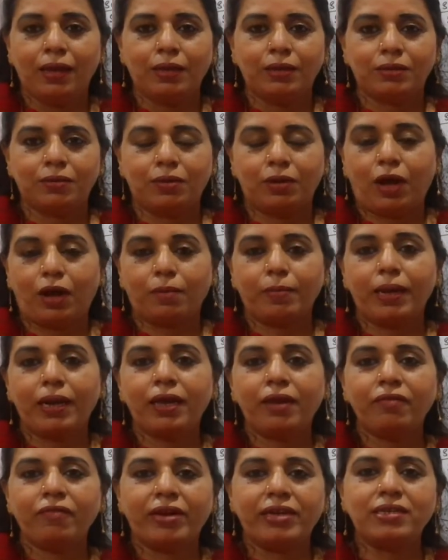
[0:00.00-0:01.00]
so
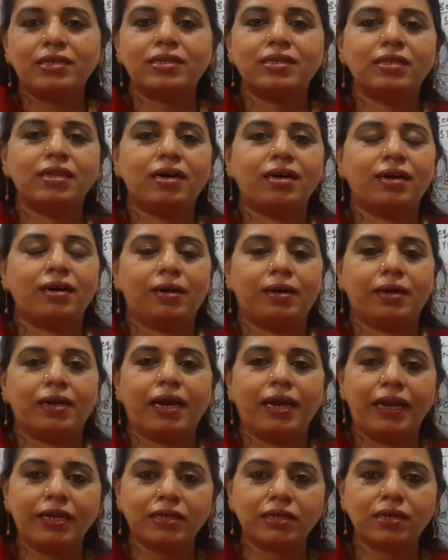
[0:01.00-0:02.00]
normally once the
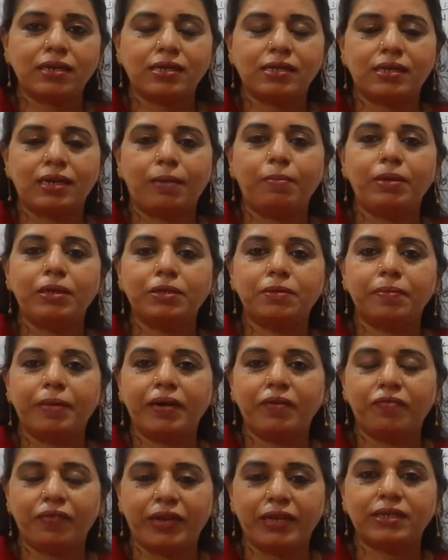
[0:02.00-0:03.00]
connection
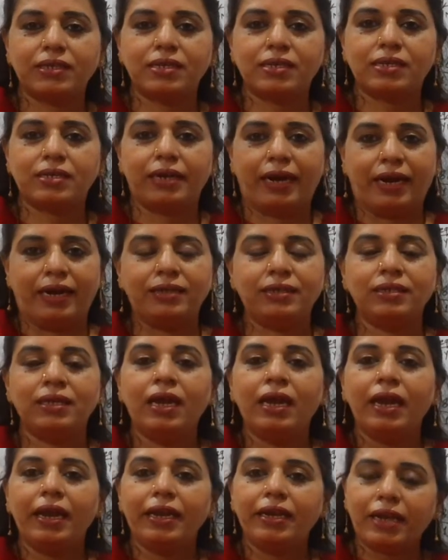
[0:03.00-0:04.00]
establishment phase starts,
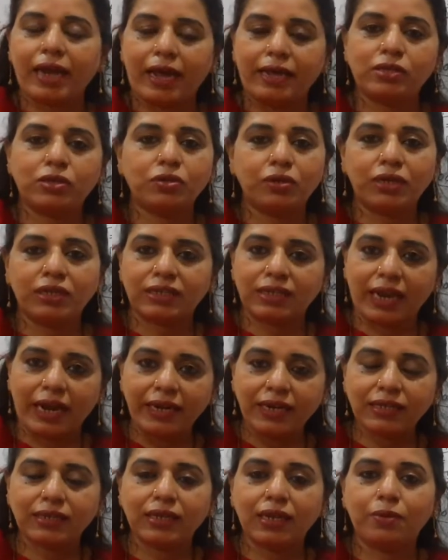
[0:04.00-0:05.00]
it has to decide
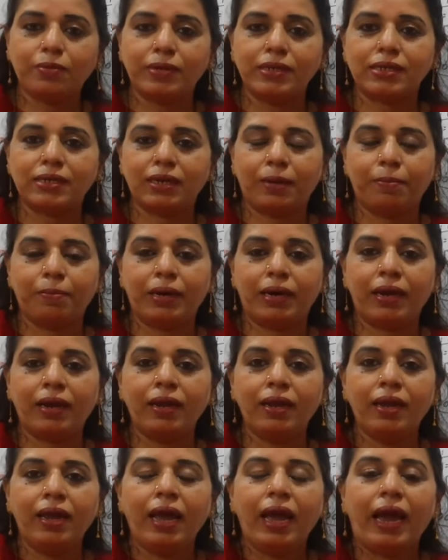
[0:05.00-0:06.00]
a sequence number
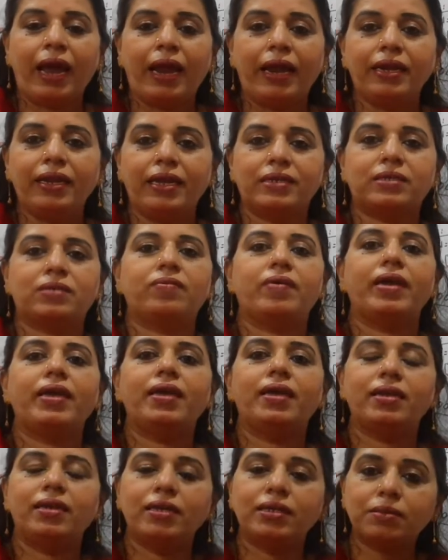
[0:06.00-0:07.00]
and
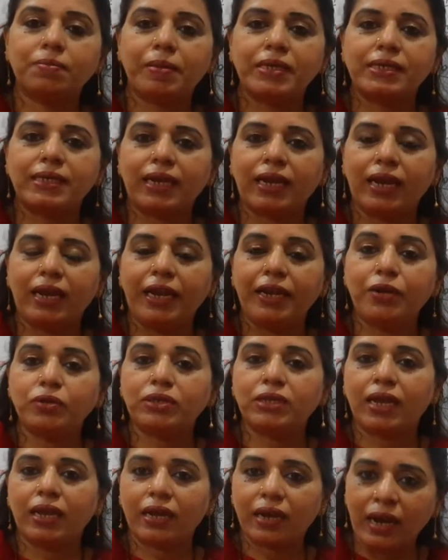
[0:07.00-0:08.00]
SYN is basically to
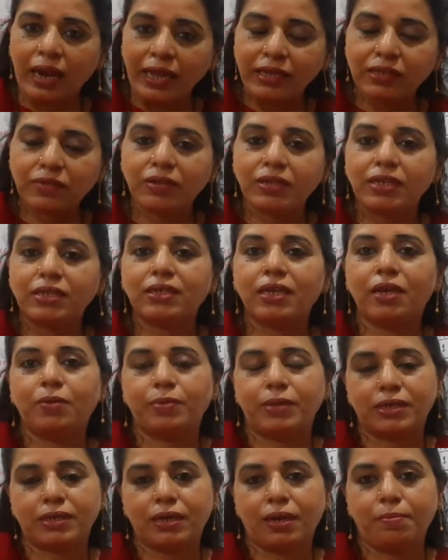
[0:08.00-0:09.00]
synchronize with the
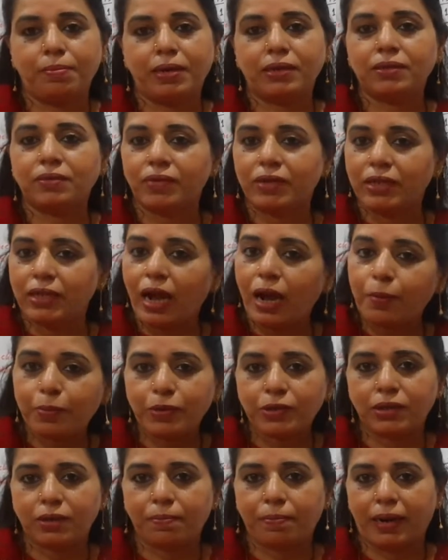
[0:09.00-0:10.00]
sequence numbers with the
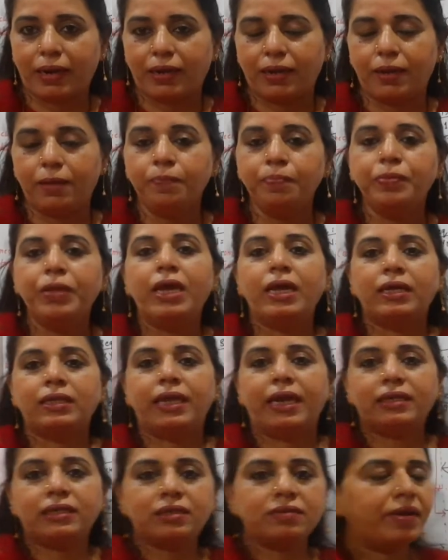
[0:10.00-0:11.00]
opposite party.
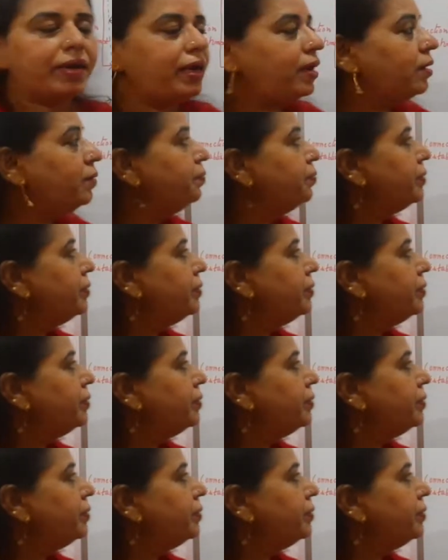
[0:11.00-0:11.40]
That's why